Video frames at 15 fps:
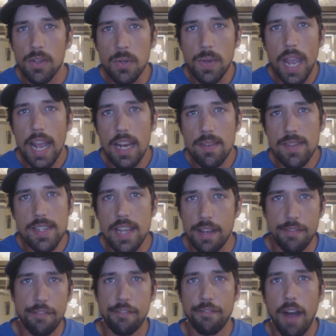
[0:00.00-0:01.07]
You can't even
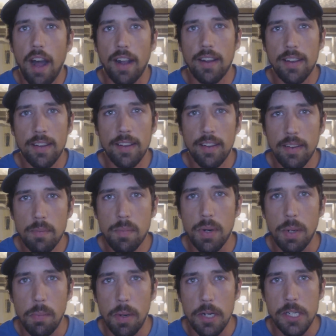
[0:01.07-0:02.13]
say fuck
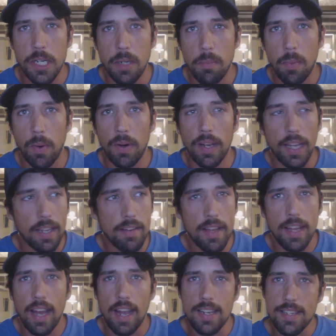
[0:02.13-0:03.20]
pretty much anymore. Like
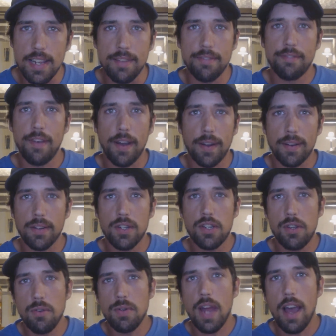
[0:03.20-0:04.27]
I say fuck
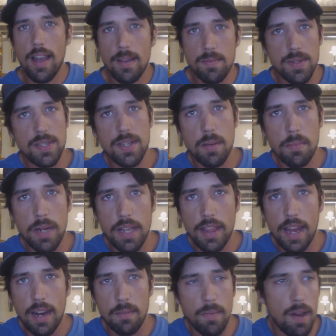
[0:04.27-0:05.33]
2 times to somebody
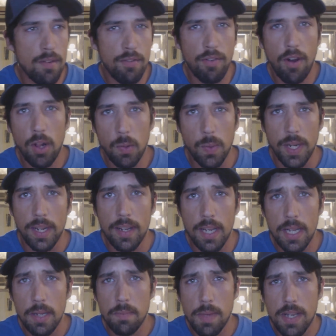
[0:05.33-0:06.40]
that I'm not following
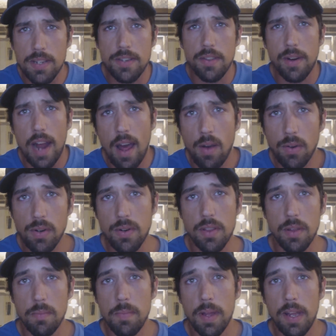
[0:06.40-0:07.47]
because of their
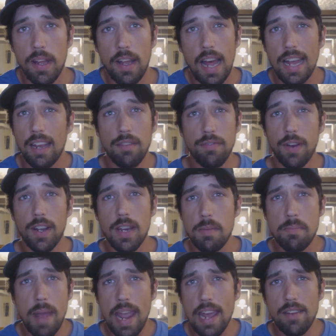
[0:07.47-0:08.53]
algorithm, I get
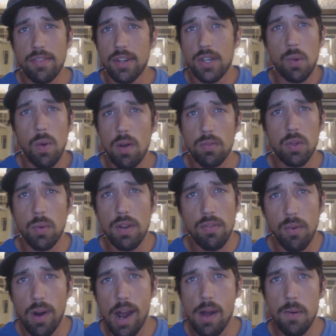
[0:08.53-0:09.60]
fucking banned for 12,
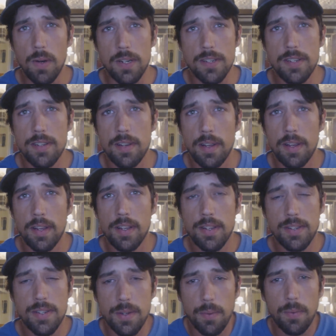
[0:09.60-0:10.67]
24 hours.
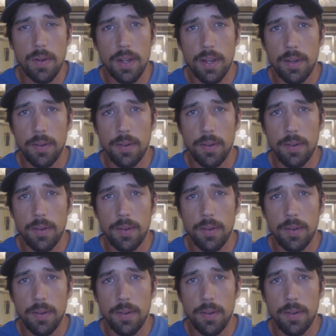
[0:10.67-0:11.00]
So